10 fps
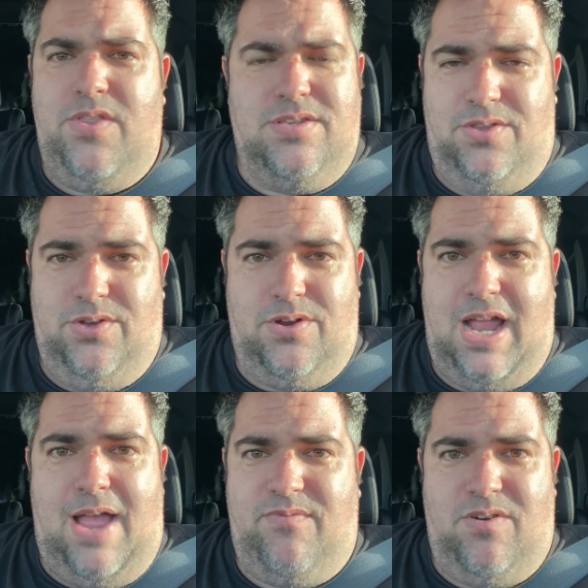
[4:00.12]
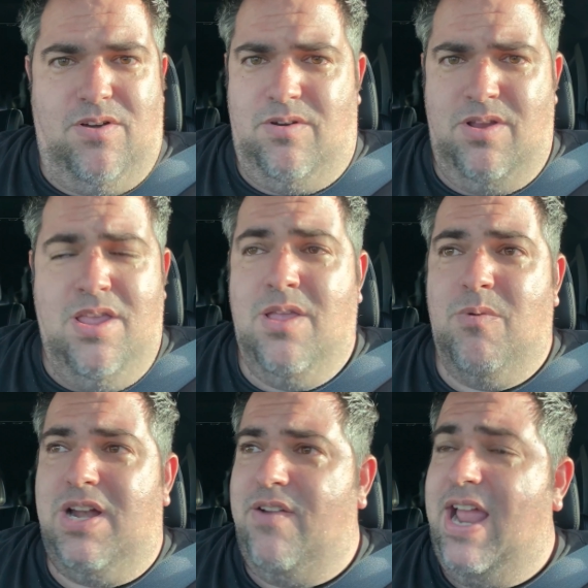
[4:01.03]
this other crap for
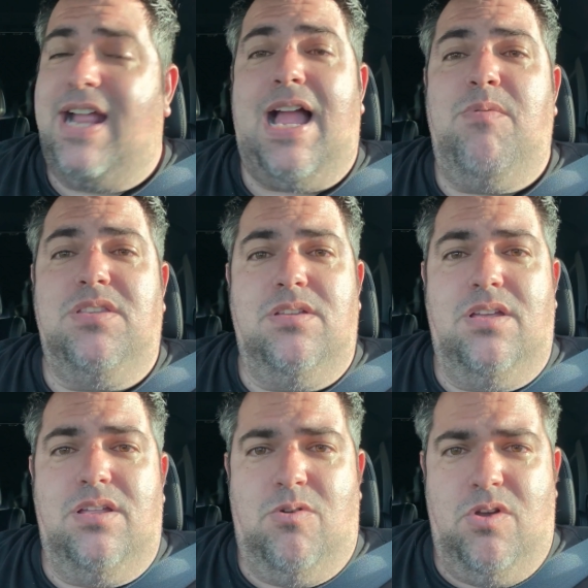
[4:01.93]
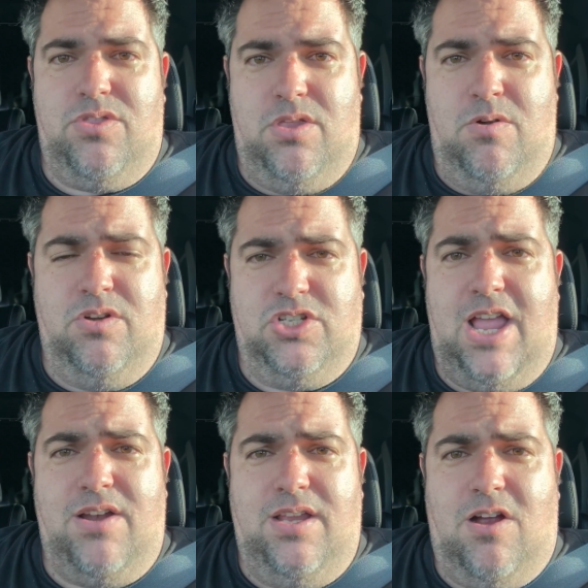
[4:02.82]
whatever. Heck, I went to a North Orange
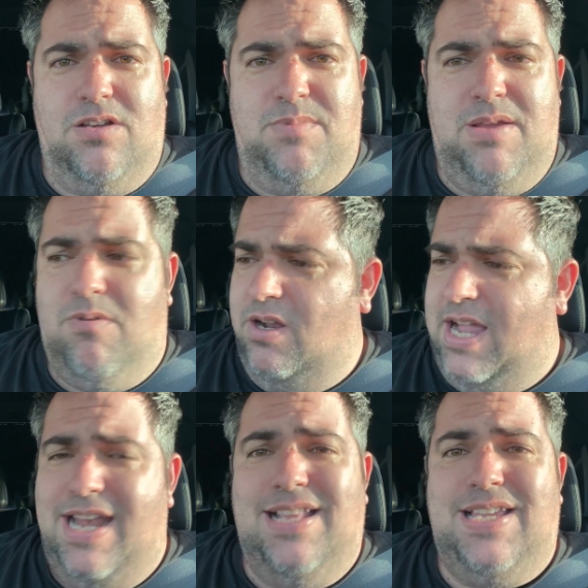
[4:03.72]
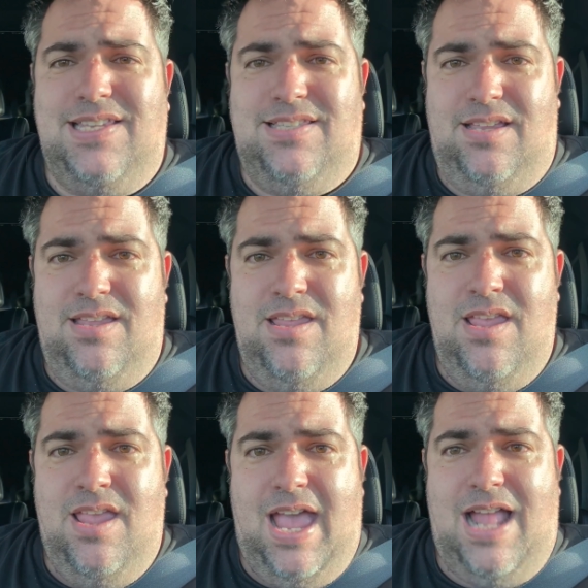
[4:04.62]
County cars meet where a guy in a Tesla
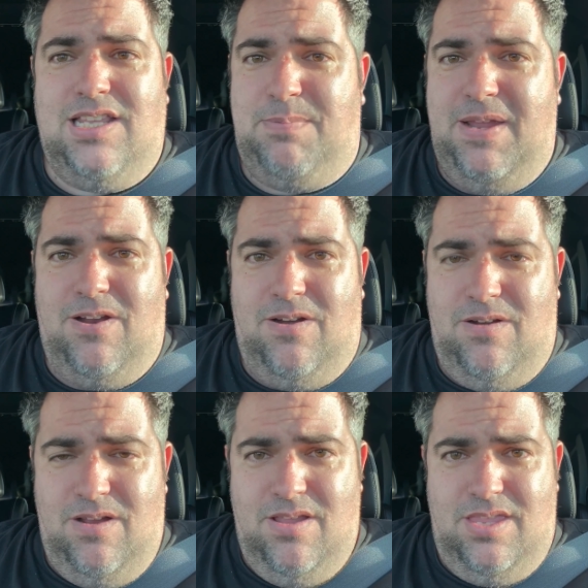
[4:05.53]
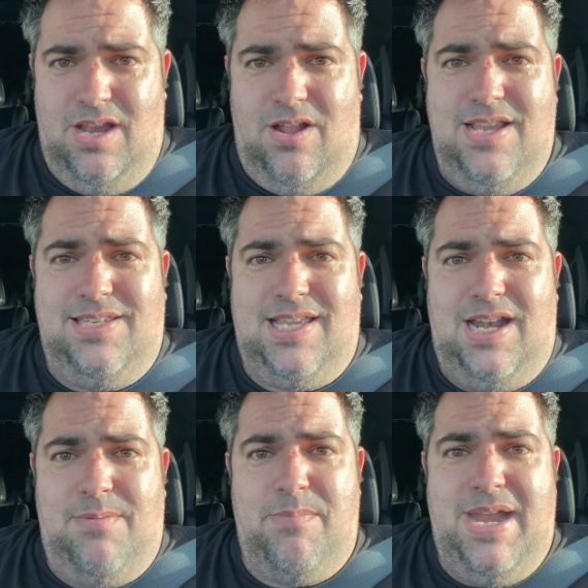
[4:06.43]
had a speaker thing on his
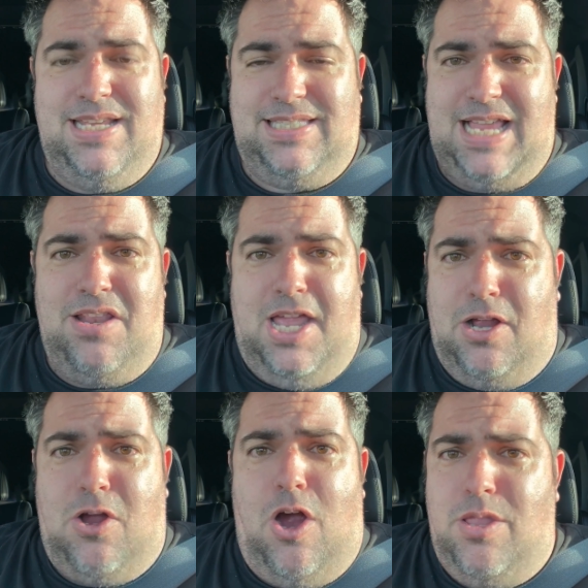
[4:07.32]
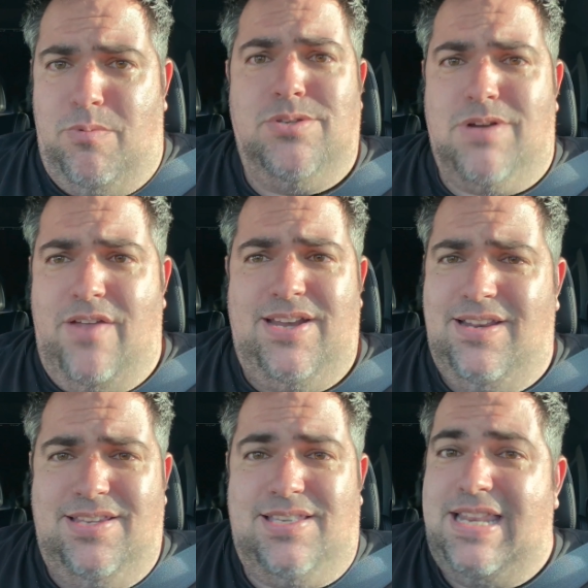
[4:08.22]
setup that made it sound like a car that was revving
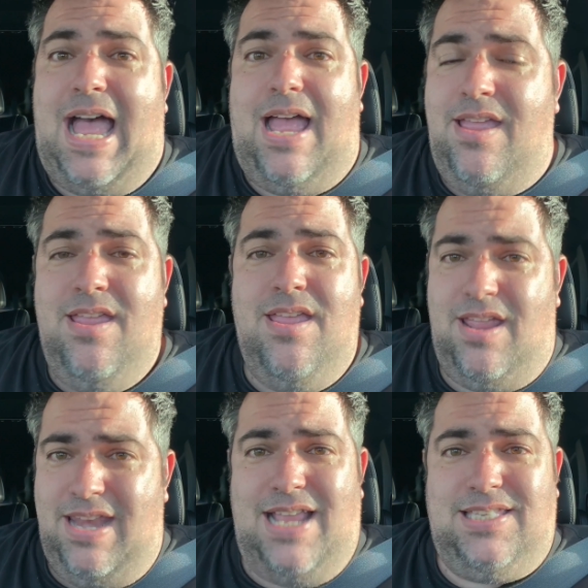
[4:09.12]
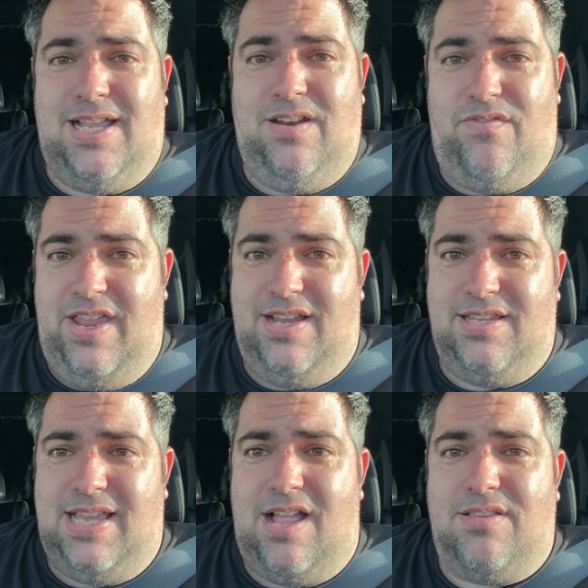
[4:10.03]
and this and that sounded fake
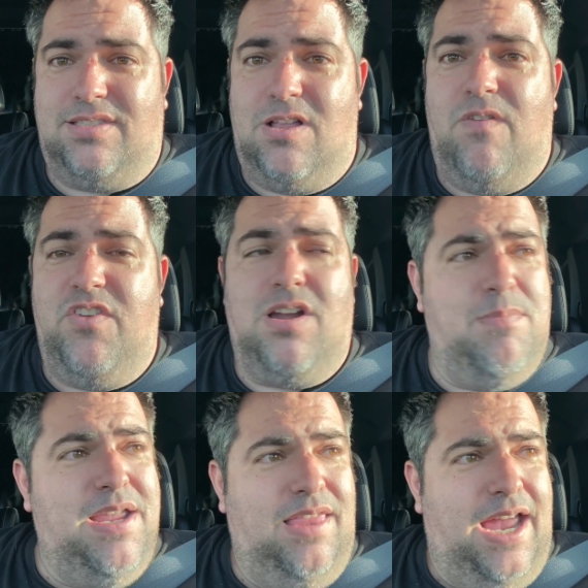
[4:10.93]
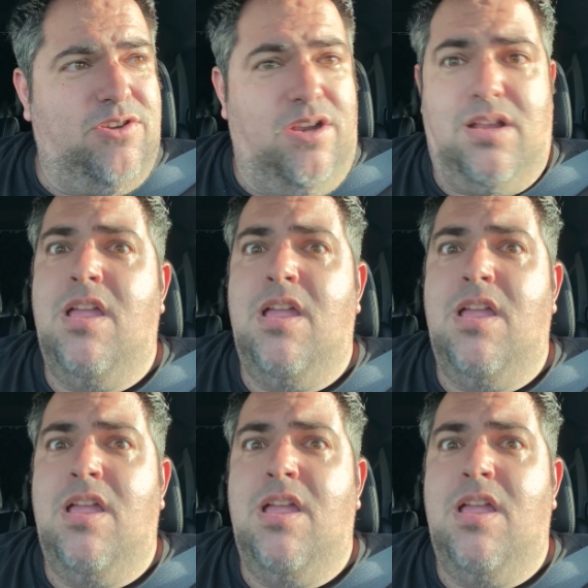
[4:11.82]
as hell. So if you're going to be electric,